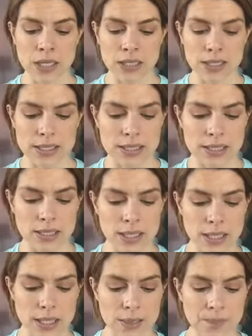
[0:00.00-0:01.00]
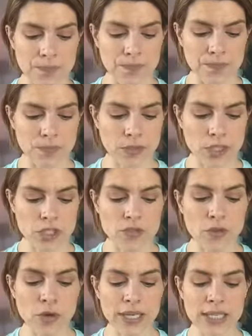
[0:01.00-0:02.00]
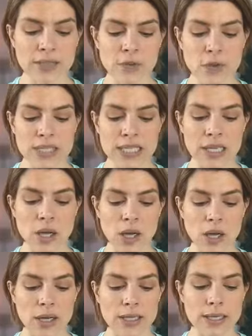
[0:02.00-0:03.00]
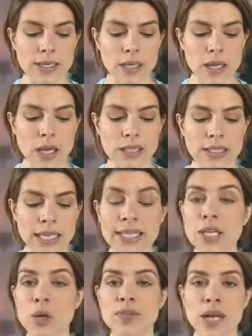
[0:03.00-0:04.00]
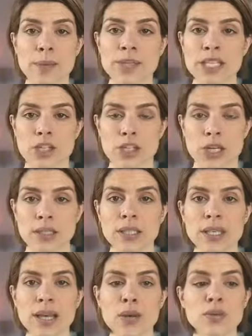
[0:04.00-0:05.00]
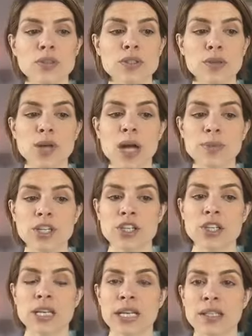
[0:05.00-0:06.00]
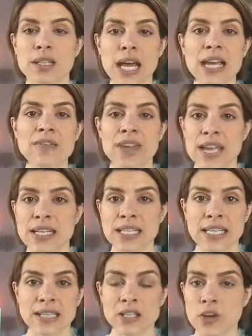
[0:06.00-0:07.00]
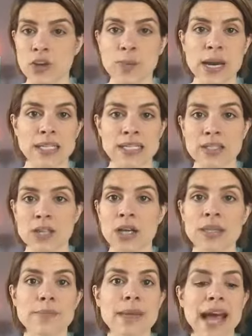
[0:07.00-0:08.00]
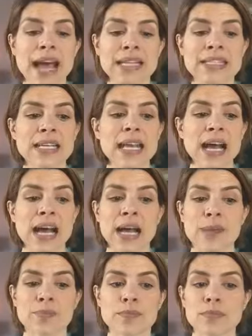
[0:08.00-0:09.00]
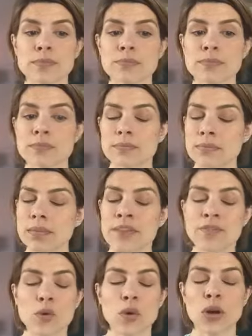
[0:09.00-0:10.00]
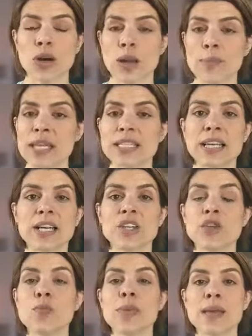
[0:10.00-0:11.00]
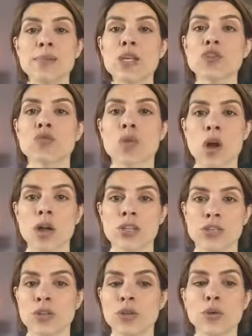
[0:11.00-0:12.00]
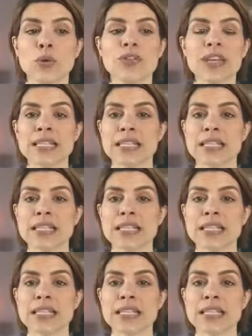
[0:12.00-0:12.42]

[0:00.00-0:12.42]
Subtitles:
Let's see. Just focusing on letting go of competition. So competition in life and in the yoga practice on the mat. If you are a pitta, you may be drawn to things